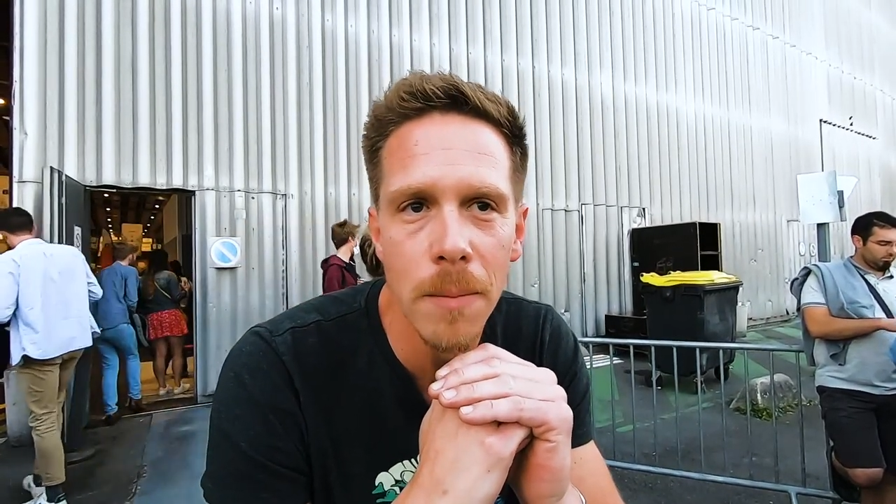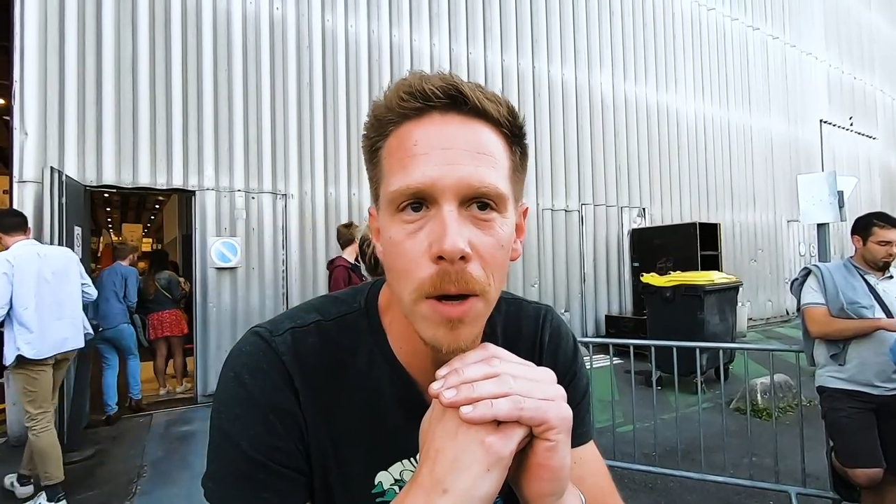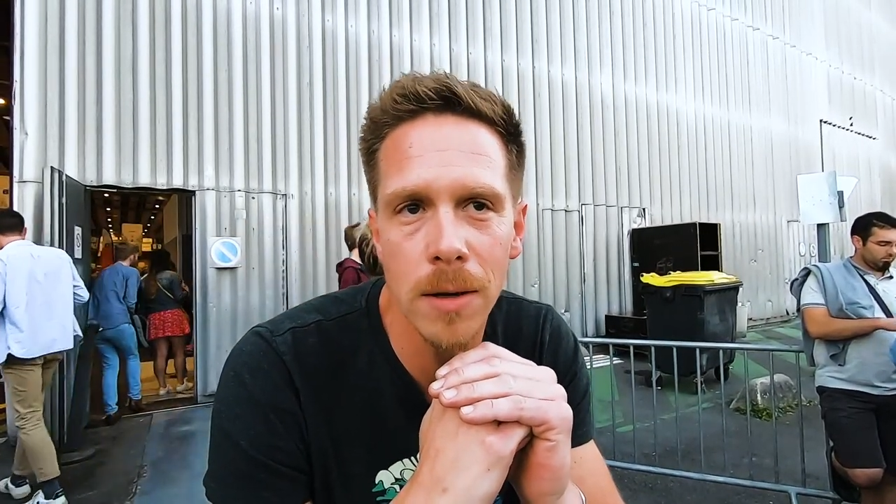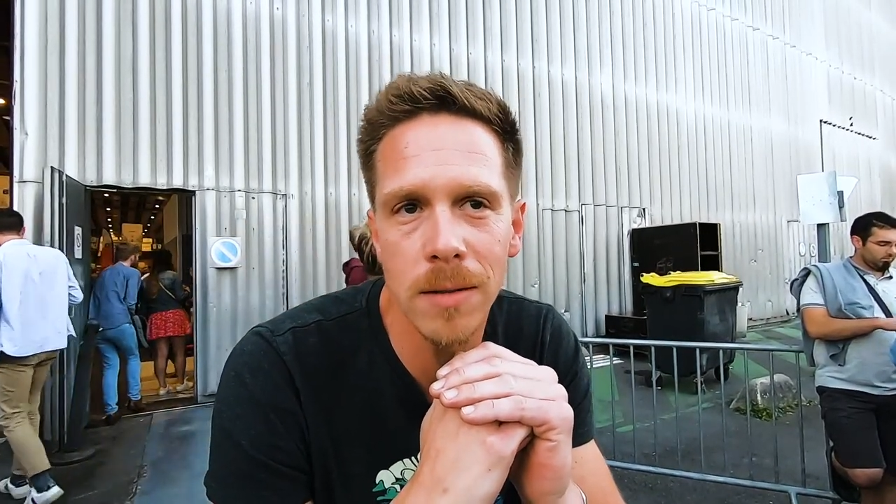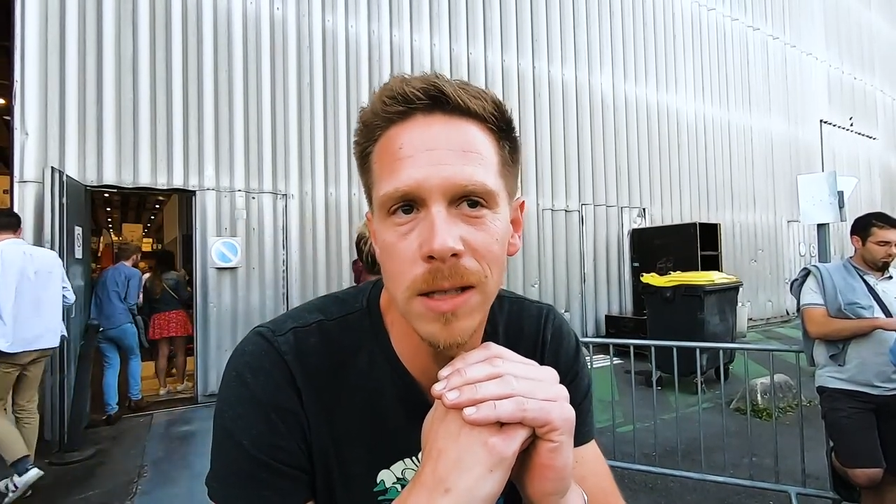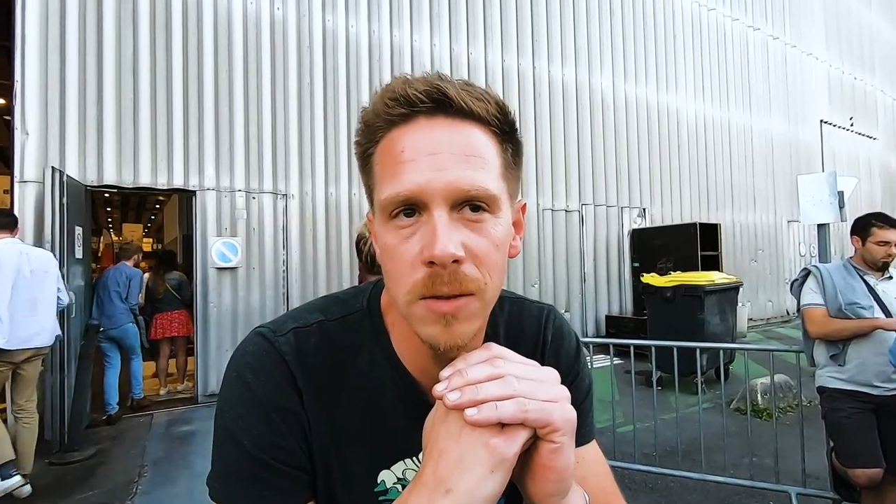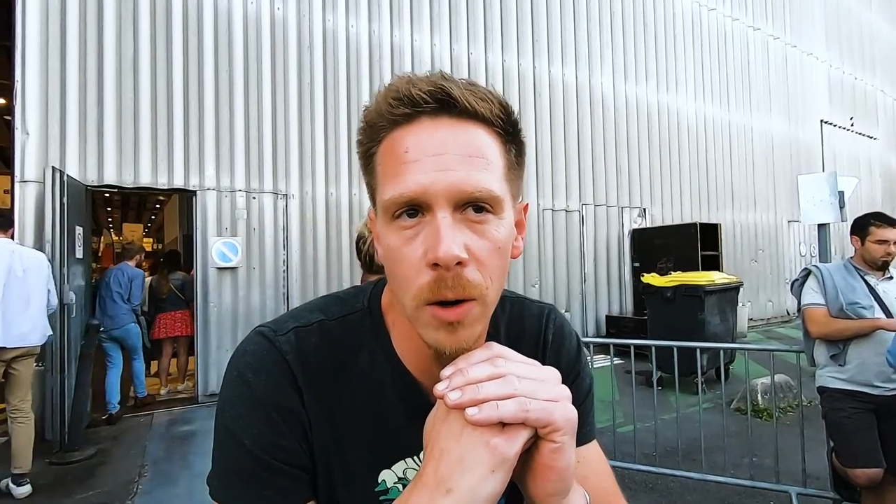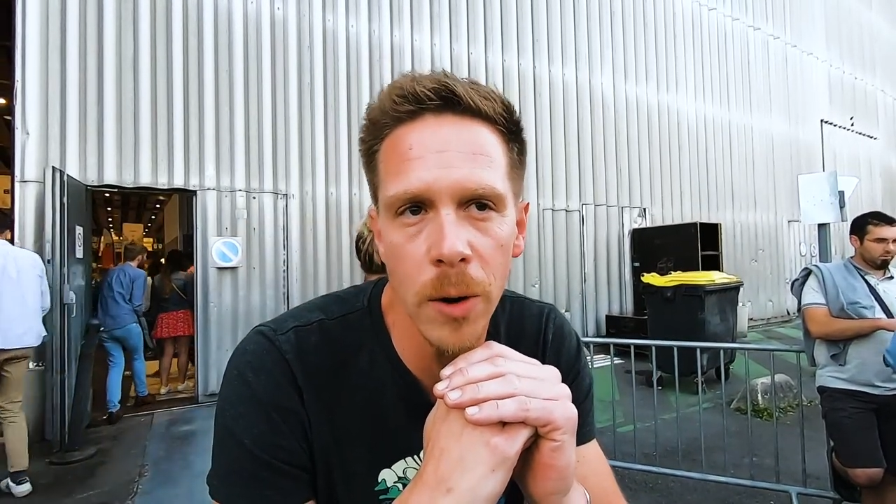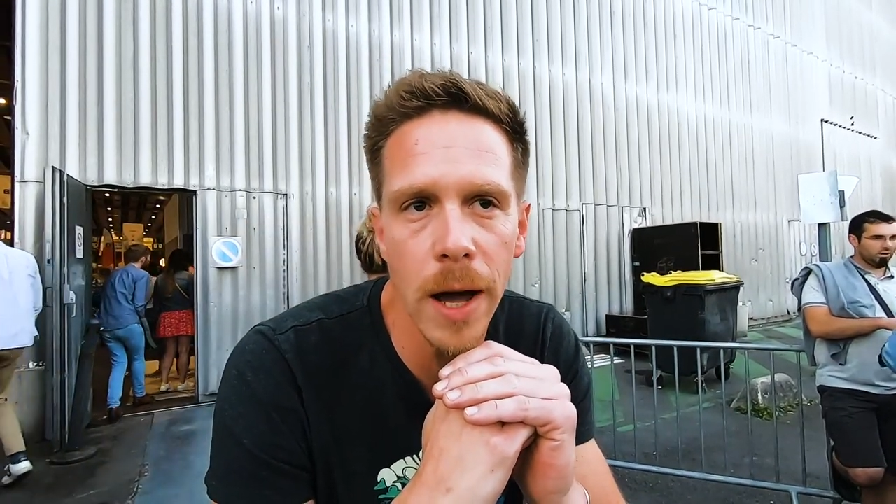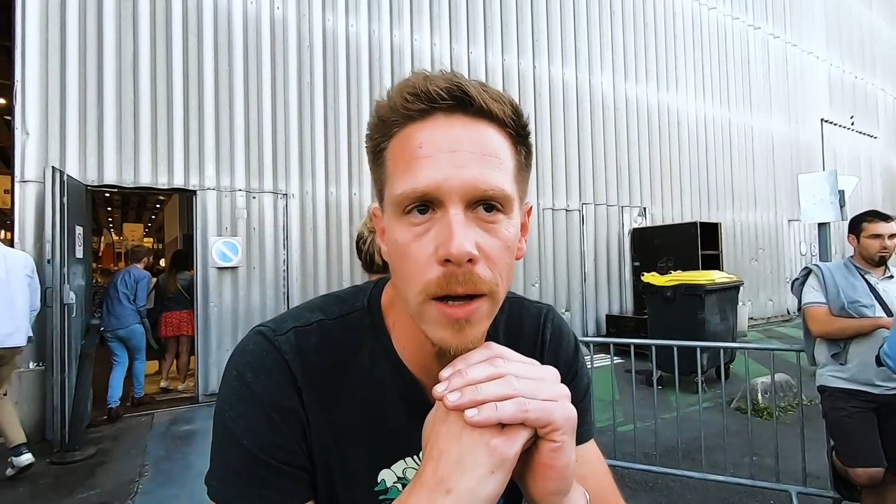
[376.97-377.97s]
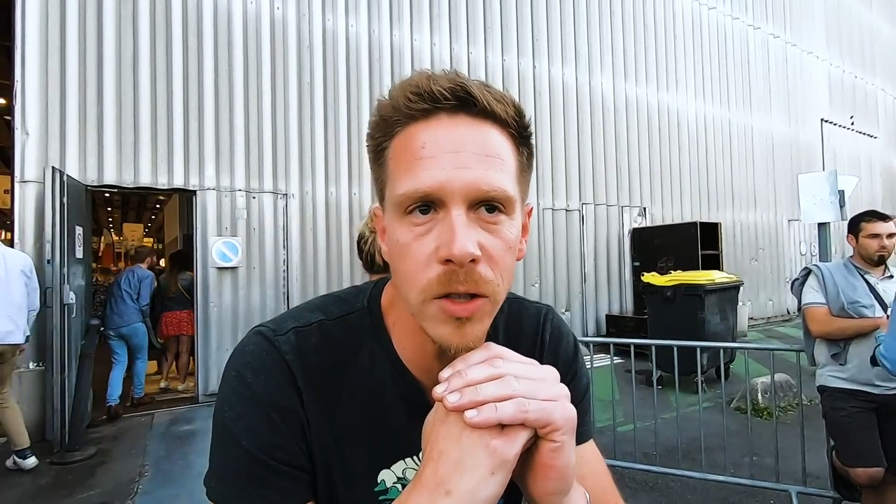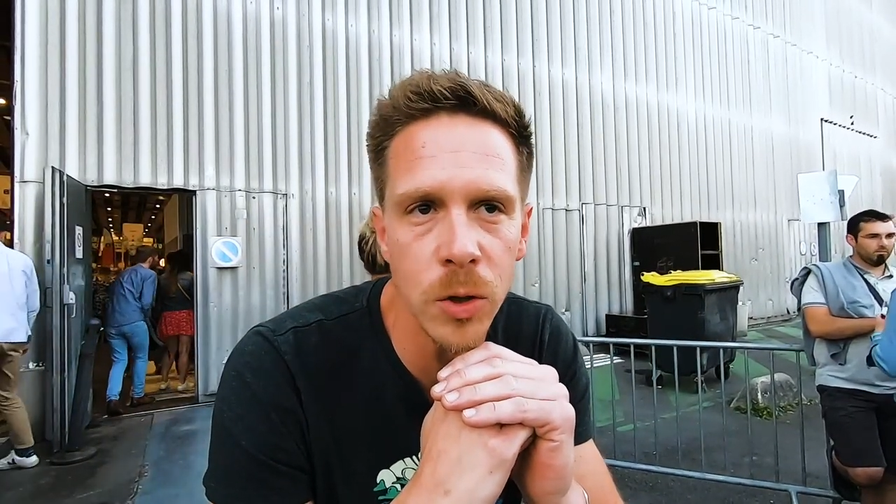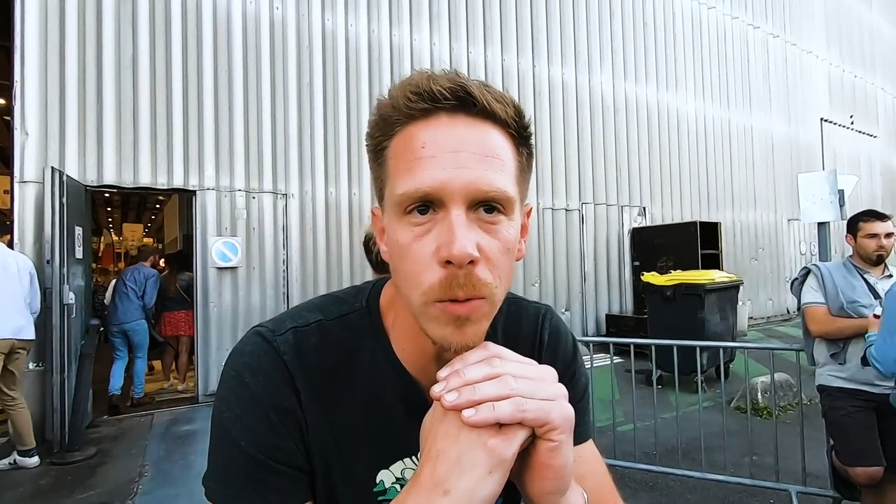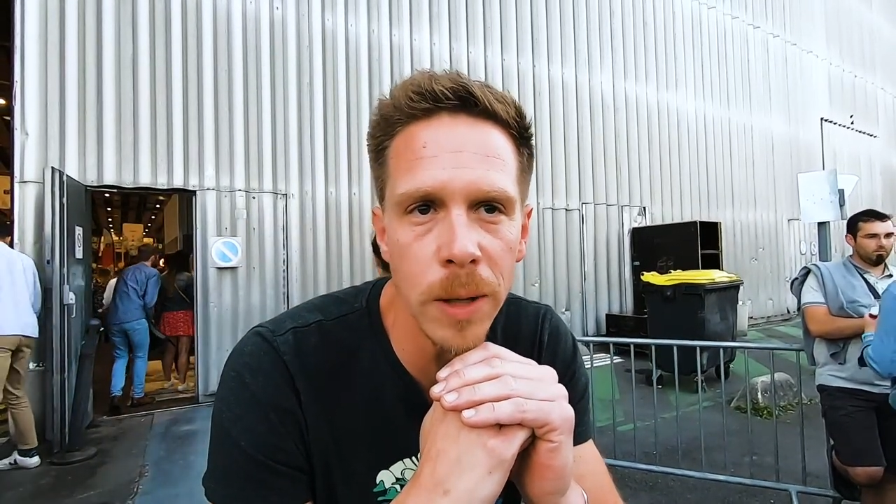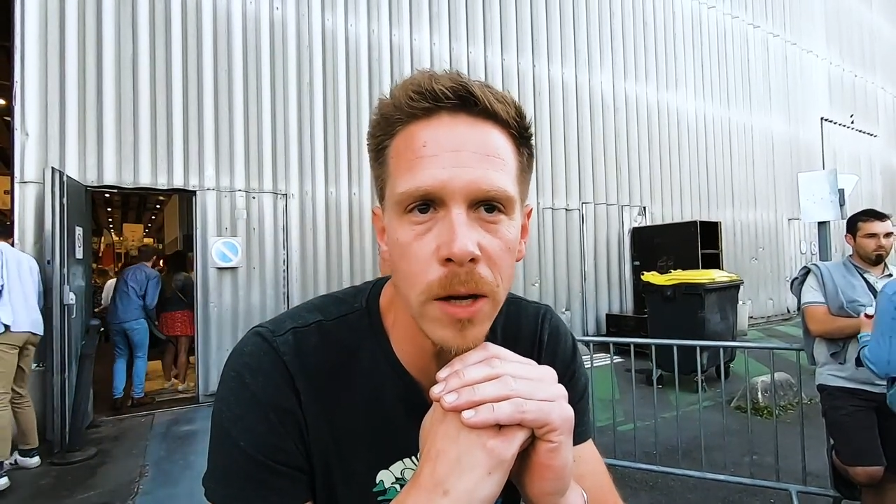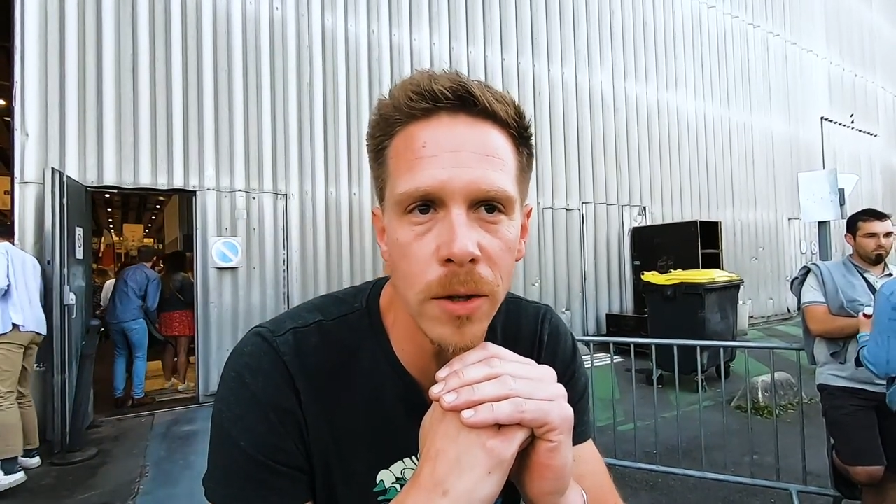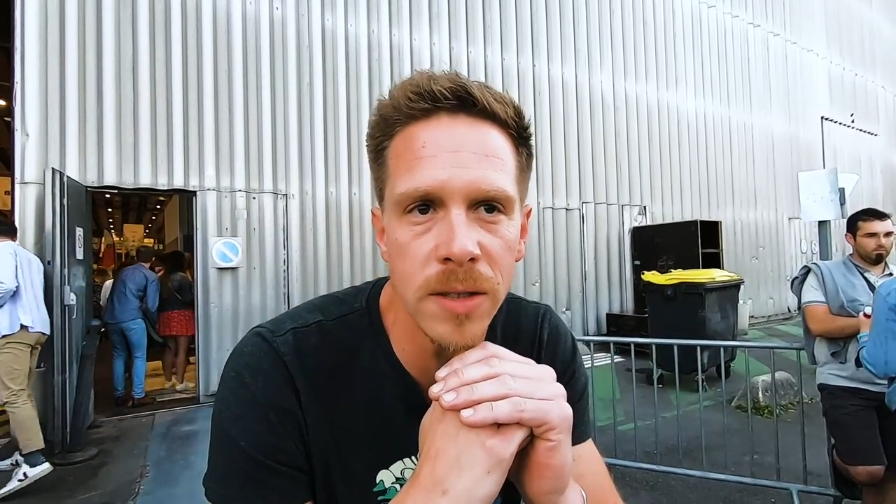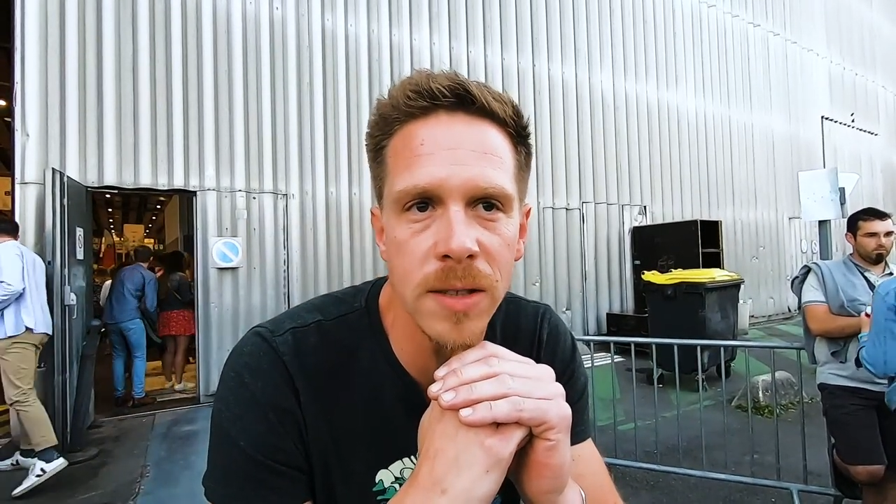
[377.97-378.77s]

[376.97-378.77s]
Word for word: But it's very hard too because